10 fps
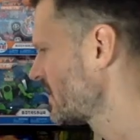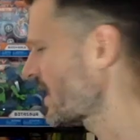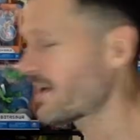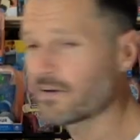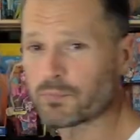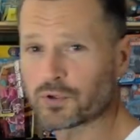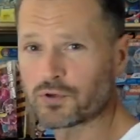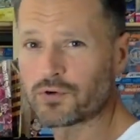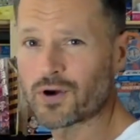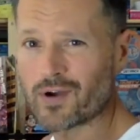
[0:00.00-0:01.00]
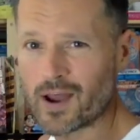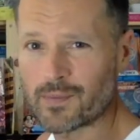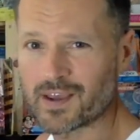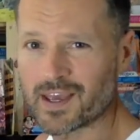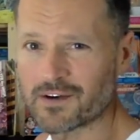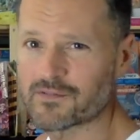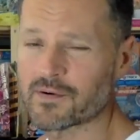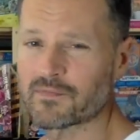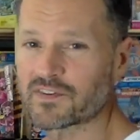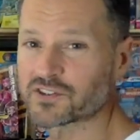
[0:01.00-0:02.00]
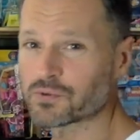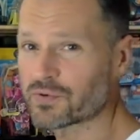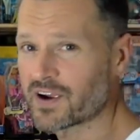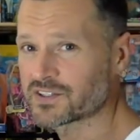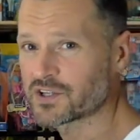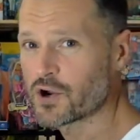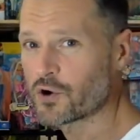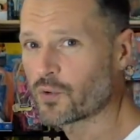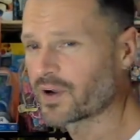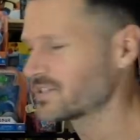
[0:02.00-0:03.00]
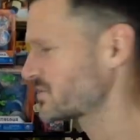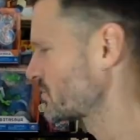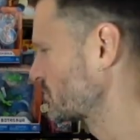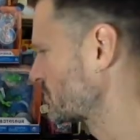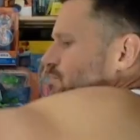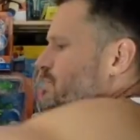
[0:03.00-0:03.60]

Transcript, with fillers: I have a Pluto coming in from Fisher Price quite soon.